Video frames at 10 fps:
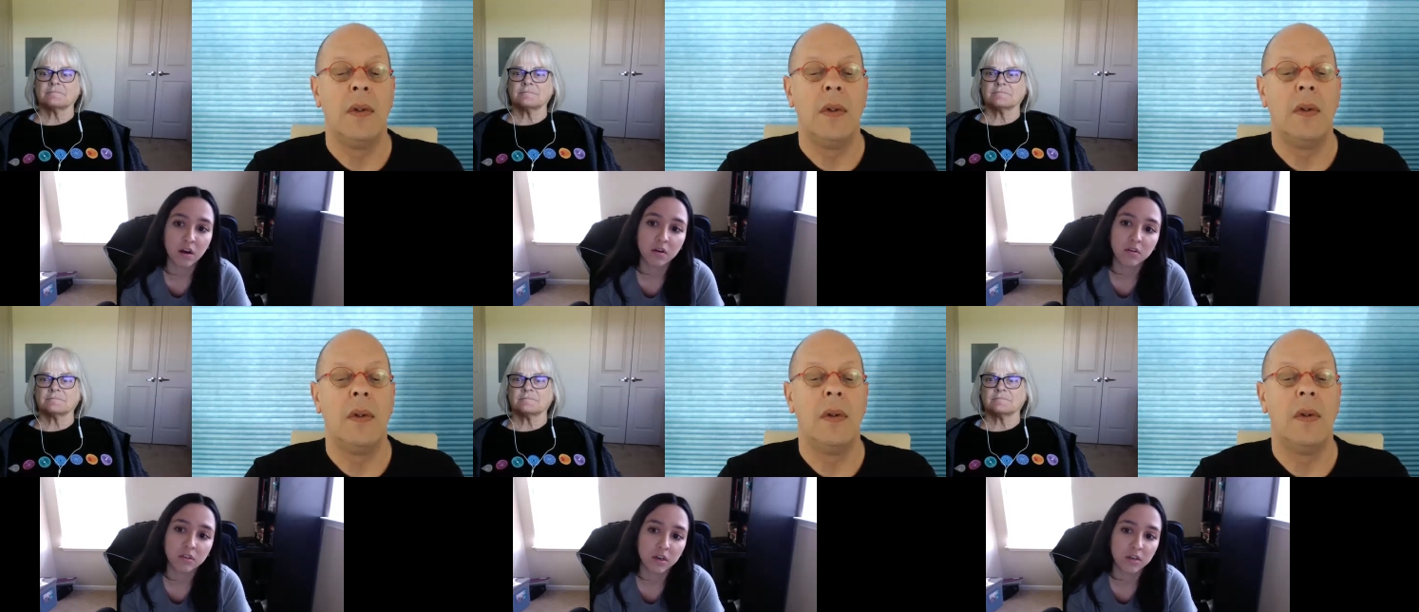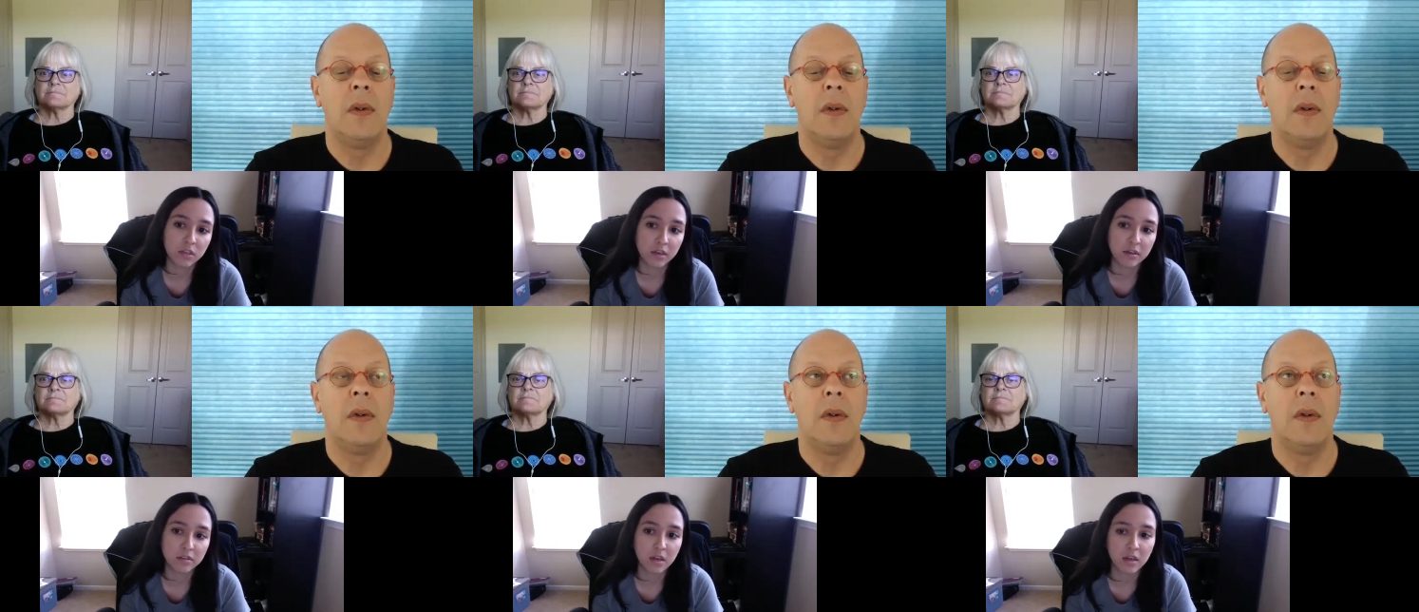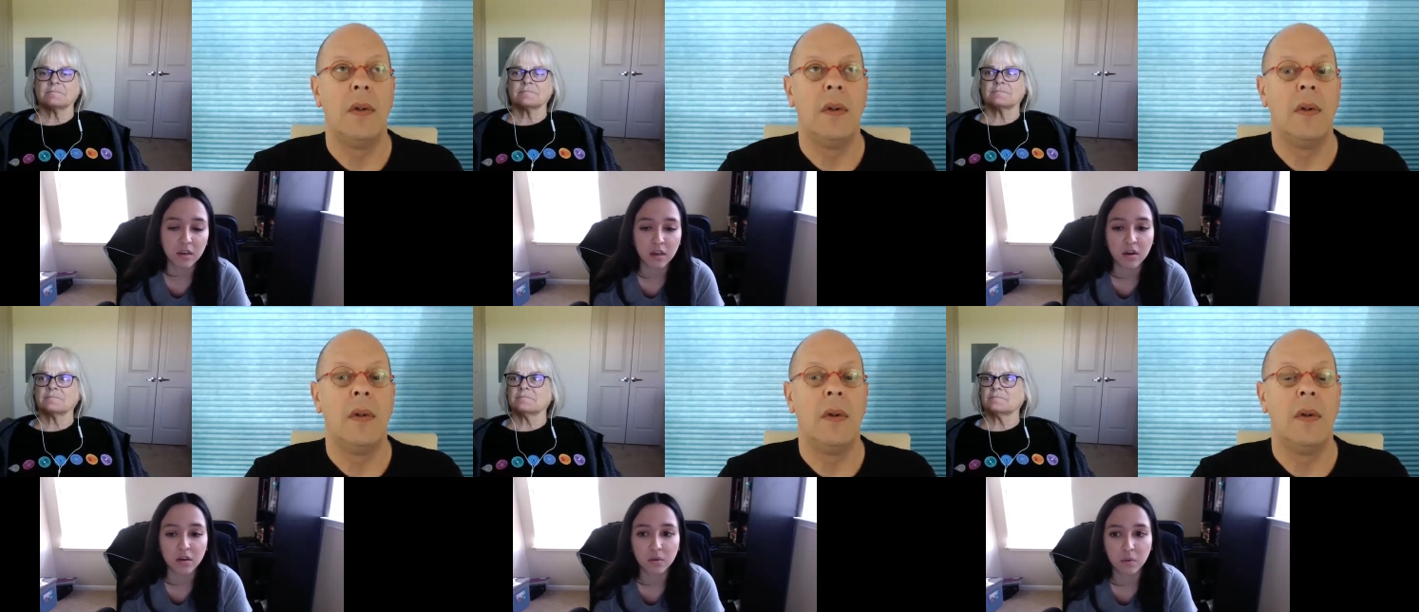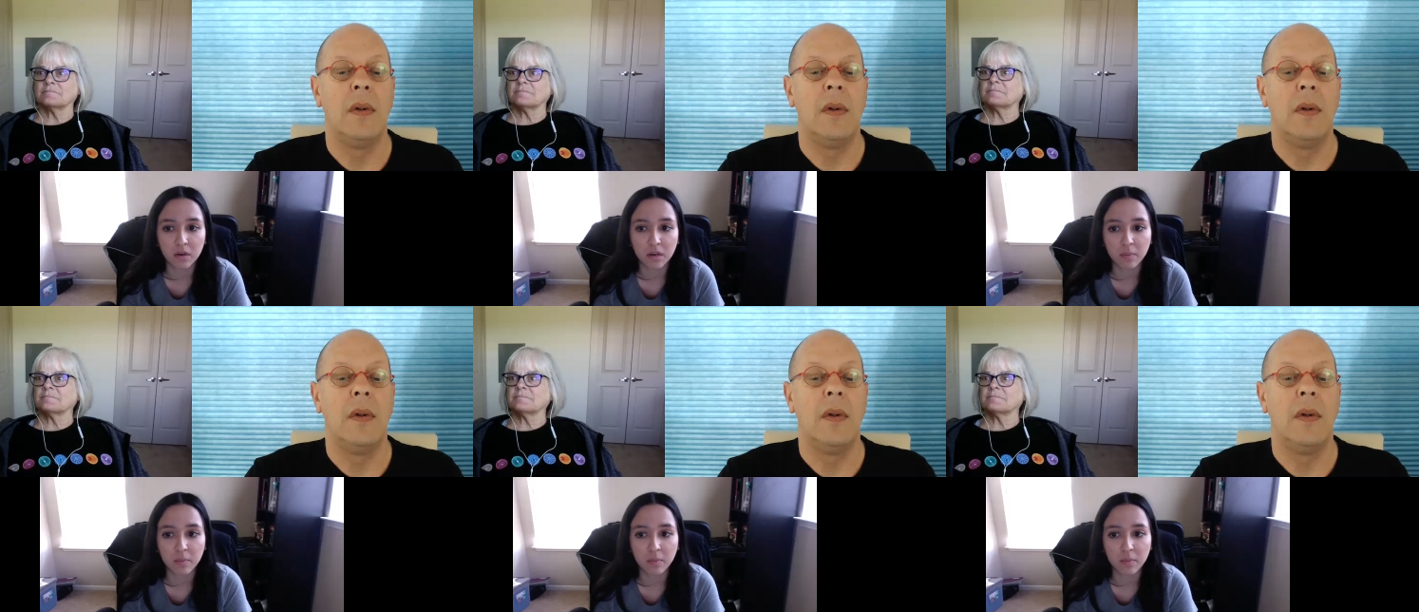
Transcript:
Speaker 1: article charges, and then how to coordinate a